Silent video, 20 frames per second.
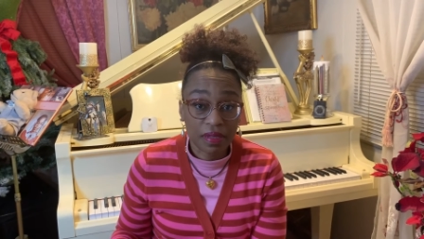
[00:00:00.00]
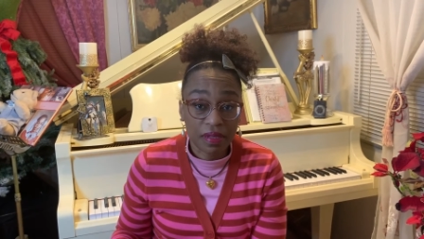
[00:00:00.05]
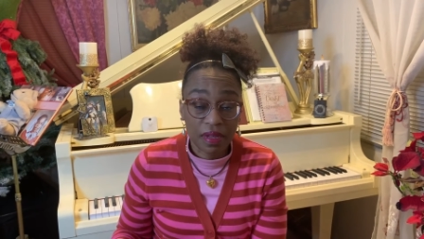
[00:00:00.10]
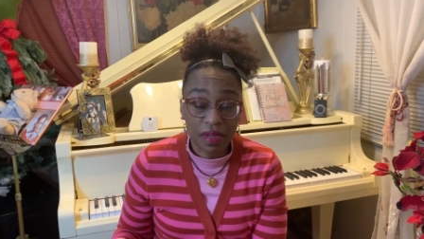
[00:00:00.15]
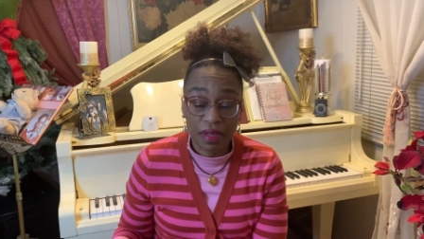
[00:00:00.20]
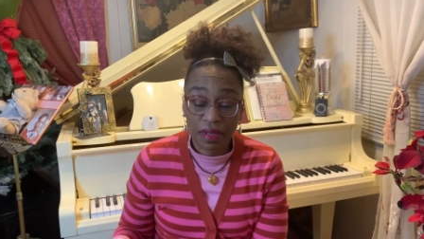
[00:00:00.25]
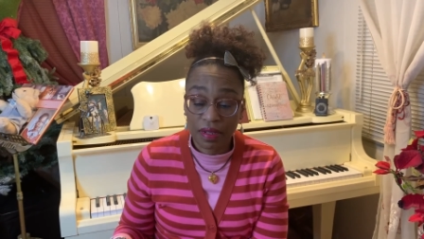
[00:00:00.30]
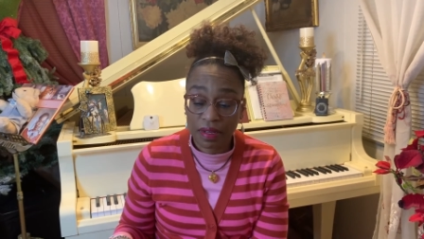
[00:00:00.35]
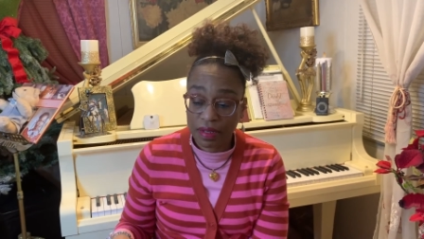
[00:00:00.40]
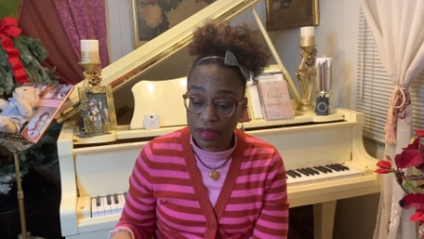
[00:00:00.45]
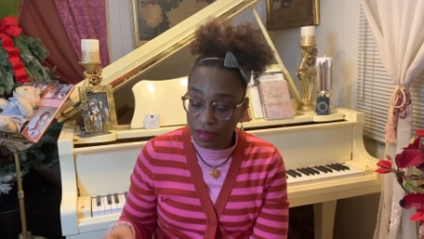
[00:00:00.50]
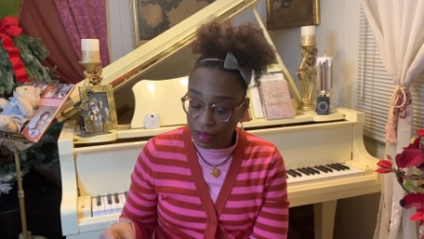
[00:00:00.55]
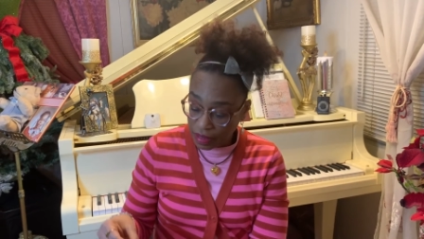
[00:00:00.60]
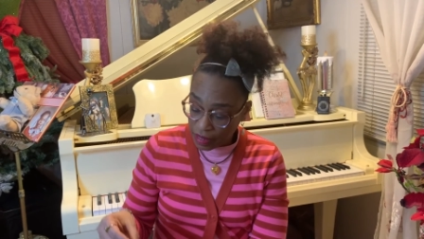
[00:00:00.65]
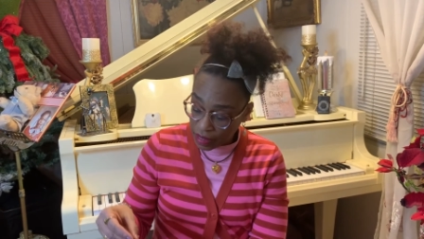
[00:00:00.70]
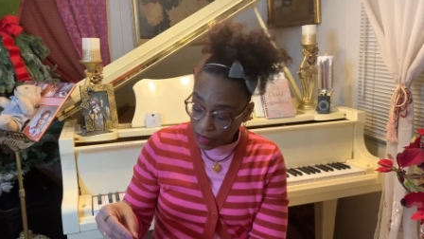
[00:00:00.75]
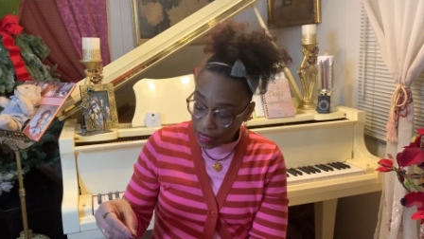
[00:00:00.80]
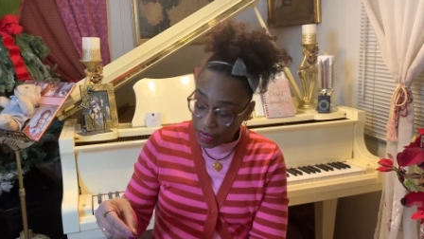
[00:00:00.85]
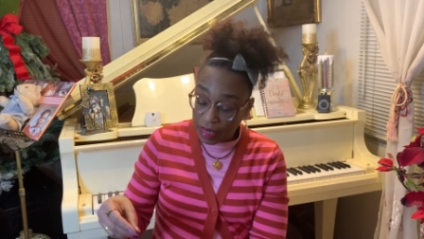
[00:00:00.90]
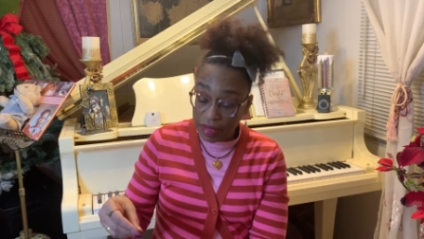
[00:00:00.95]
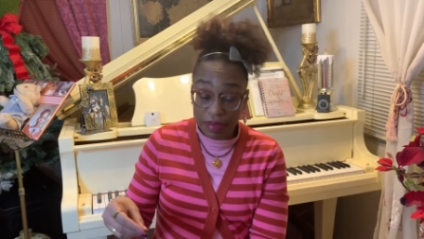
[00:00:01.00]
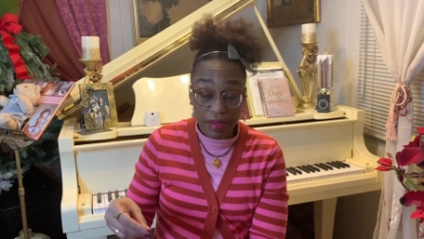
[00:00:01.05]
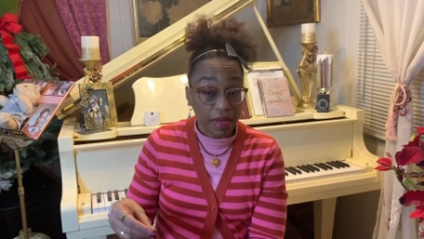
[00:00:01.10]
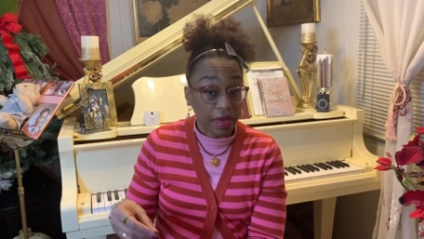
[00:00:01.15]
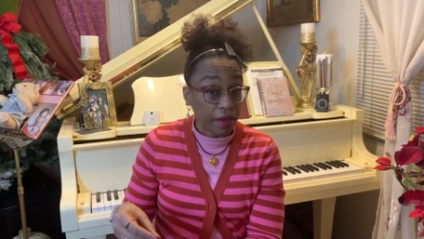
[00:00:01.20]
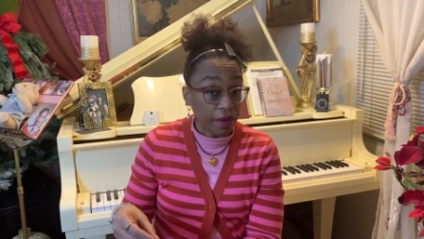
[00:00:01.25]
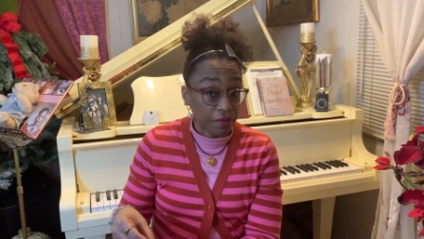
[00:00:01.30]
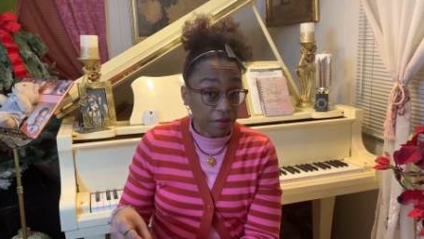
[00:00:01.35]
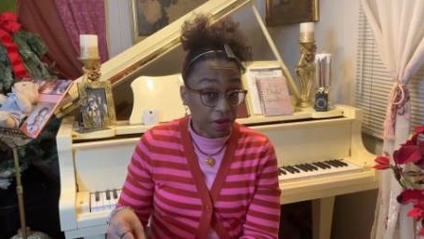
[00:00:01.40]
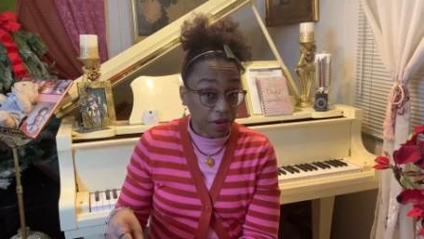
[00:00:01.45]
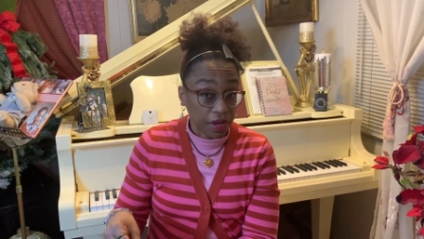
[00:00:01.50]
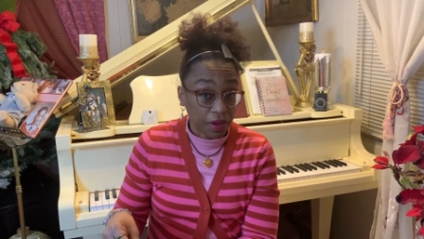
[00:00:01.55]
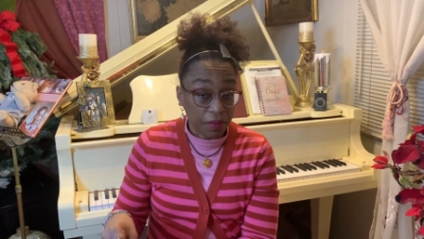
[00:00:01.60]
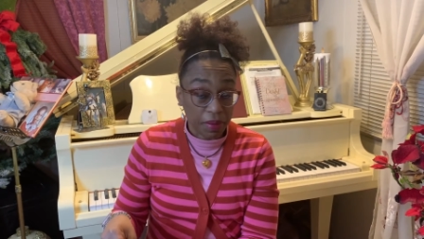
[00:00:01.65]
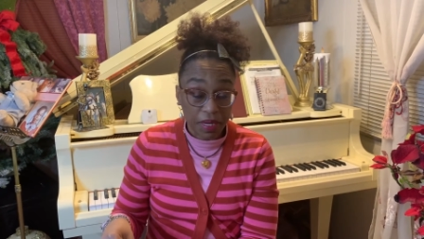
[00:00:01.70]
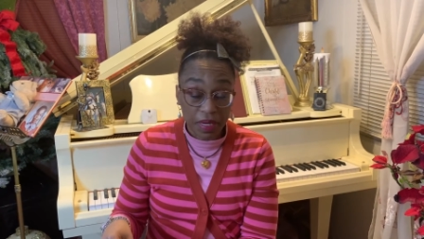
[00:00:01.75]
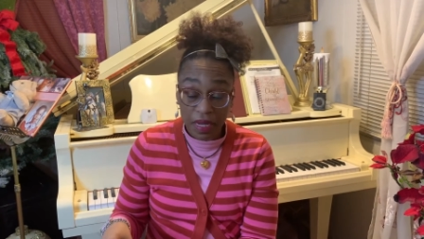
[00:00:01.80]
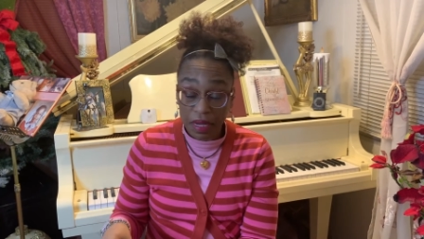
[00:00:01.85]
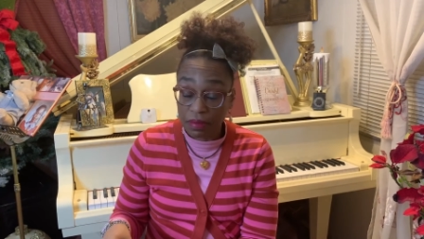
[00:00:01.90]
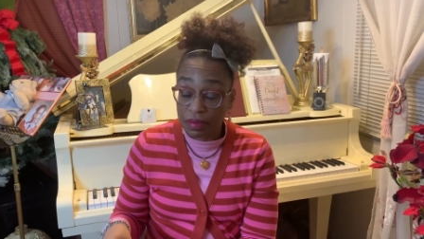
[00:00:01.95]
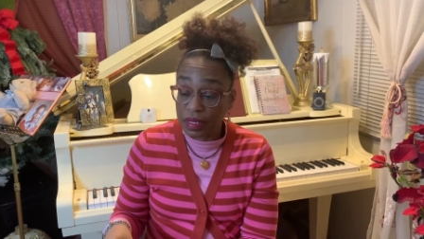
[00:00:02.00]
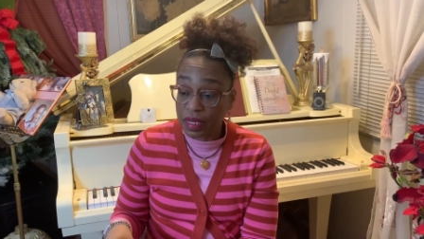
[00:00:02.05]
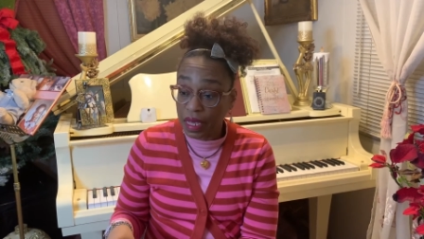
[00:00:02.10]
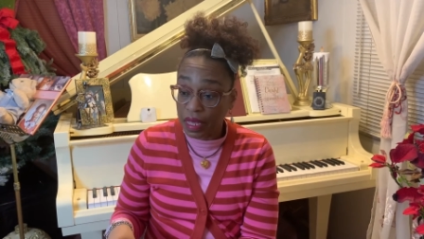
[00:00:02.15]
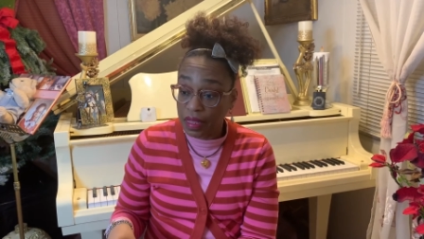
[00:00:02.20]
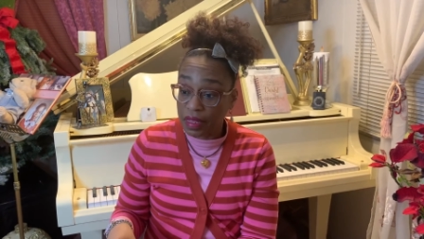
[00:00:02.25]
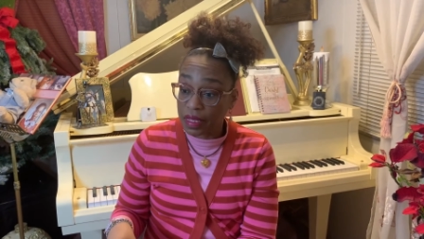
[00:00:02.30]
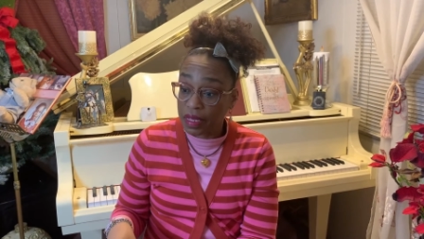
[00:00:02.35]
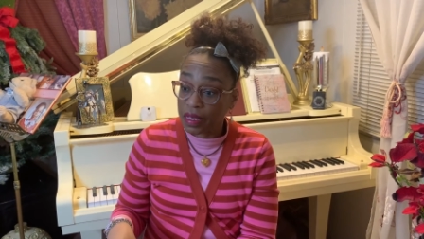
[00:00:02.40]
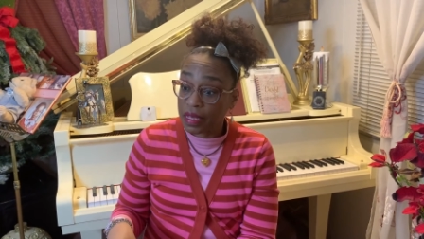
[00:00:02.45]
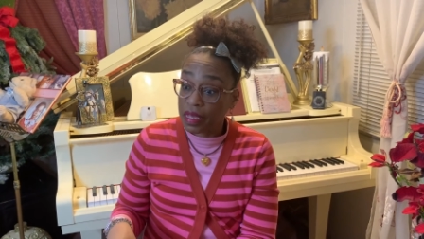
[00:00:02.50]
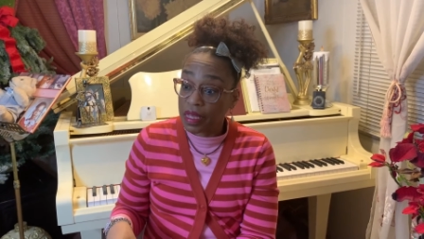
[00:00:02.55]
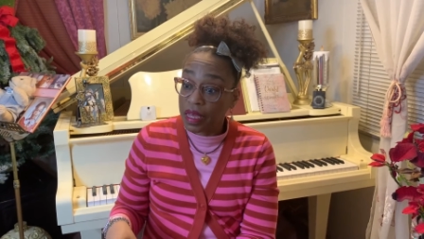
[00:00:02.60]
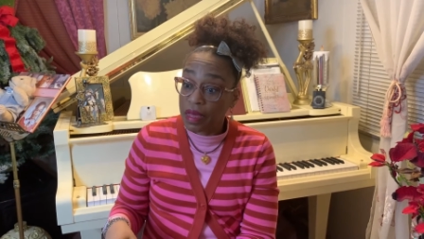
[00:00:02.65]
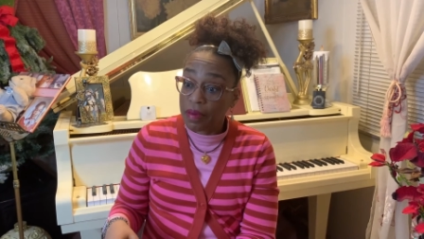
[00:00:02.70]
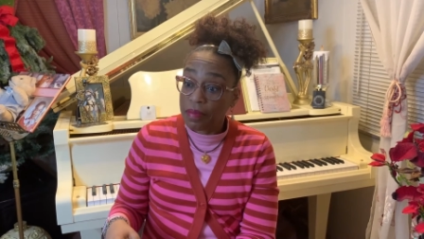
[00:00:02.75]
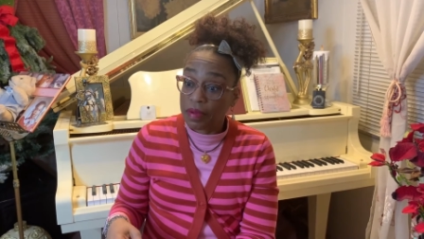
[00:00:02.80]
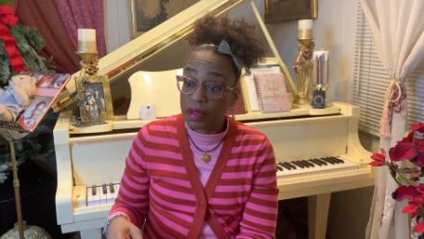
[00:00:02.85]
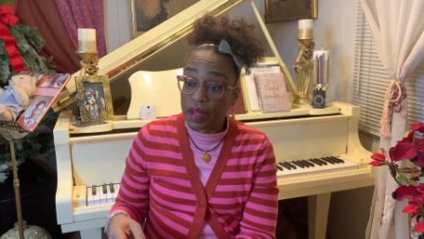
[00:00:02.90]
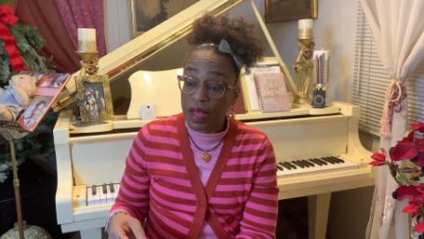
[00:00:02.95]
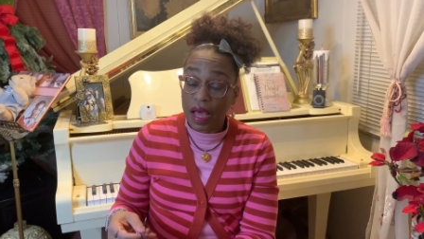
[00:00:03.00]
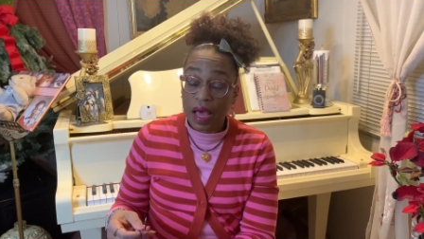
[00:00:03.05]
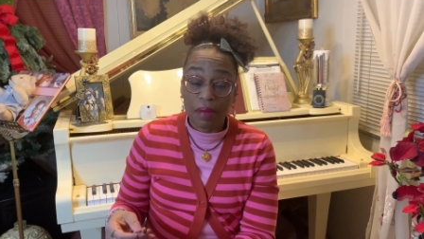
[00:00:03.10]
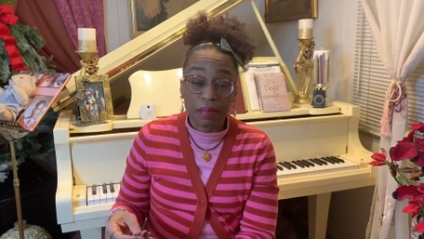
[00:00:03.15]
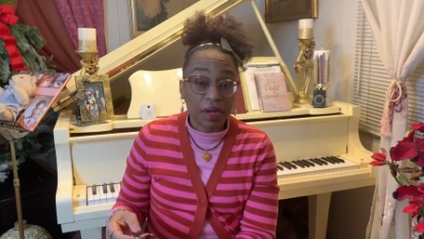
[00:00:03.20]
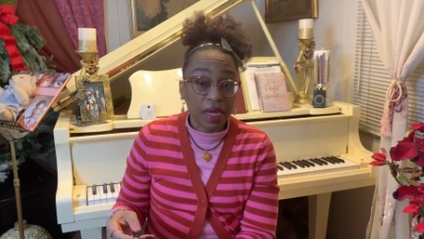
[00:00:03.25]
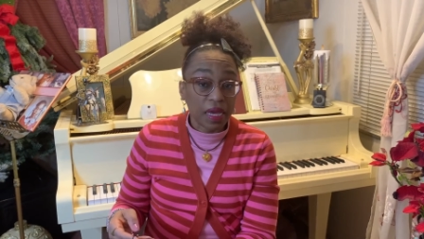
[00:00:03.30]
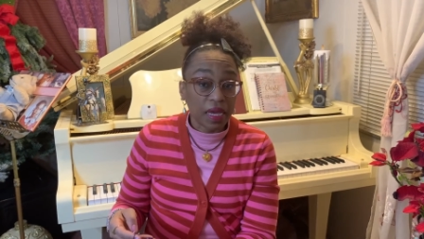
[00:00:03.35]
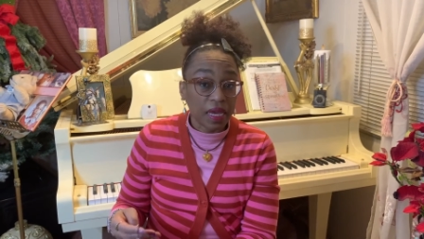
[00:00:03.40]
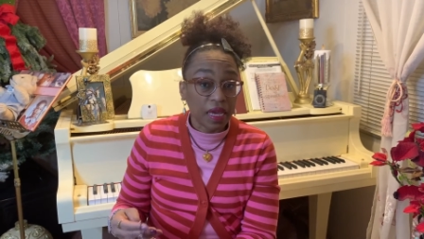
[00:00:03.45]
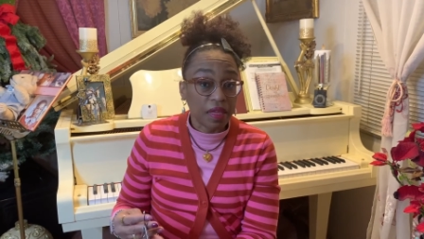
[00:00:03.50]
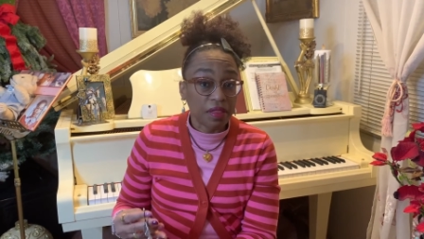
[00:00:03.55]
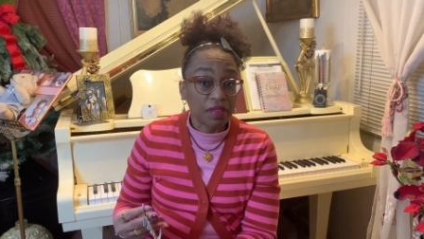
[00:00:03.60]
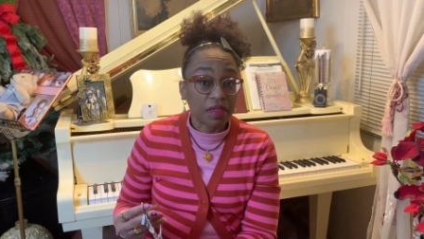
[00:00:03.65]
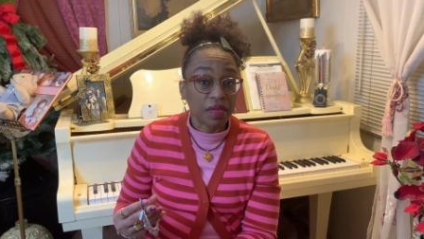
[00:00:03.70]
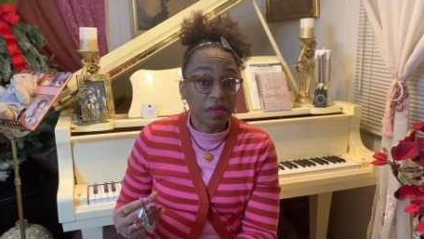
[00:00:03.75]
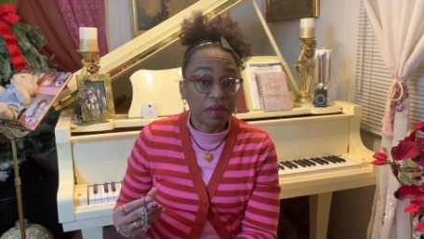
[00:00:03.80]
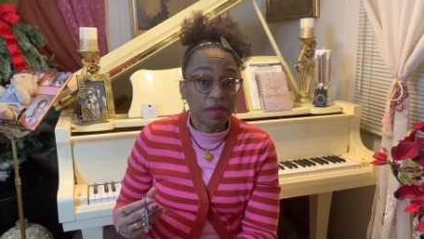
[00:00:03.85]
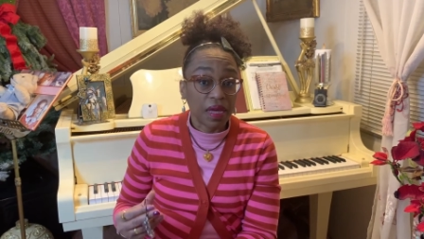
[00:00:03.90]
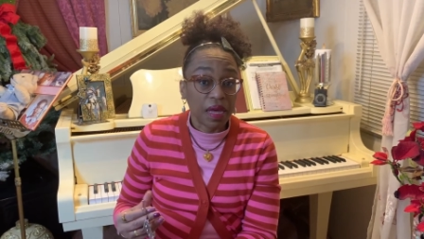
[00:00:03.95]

Uh, he's in heaven now. My dad was Catholic, but I'm not Catholic.